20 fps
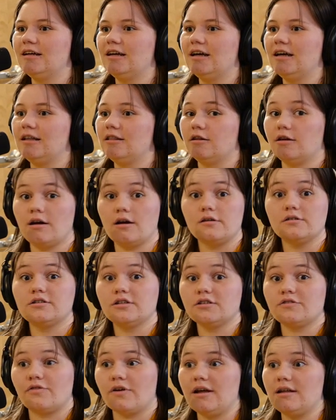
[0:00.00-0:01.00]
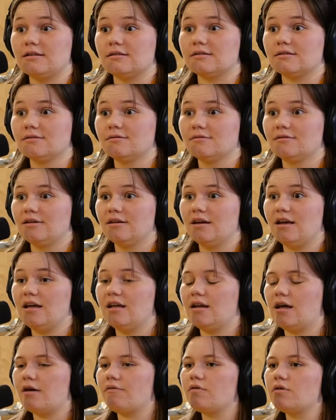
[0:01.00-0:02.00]
and they are just friends
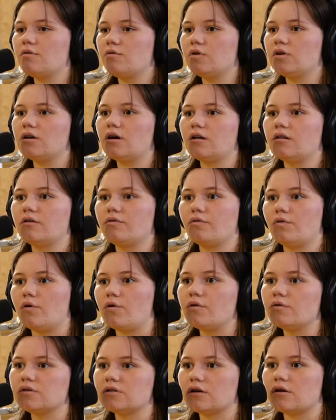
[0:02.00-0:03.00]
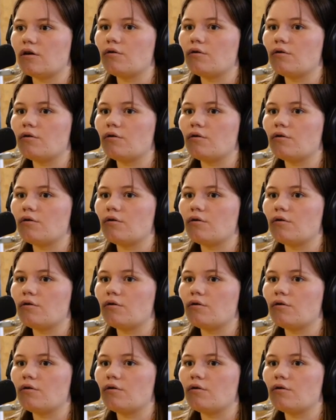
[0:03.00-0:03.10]
and everyone on the floor was like,